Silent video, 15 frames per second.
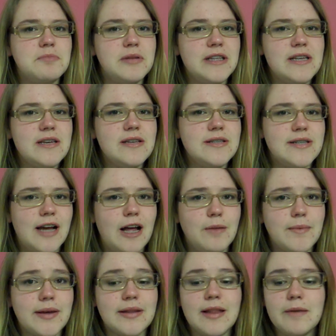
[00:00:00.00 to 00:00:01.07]
please tell
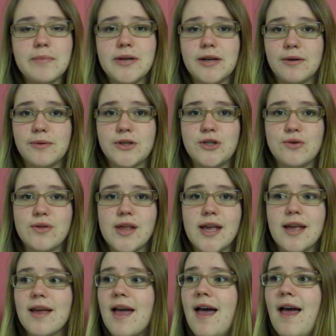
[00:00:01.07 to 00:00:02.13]
me. Let me know what you
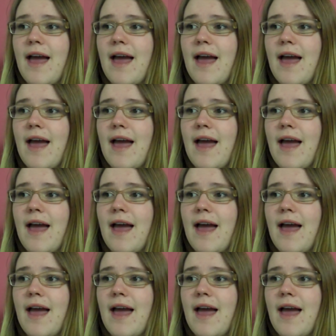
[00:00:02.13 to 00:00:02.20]
think.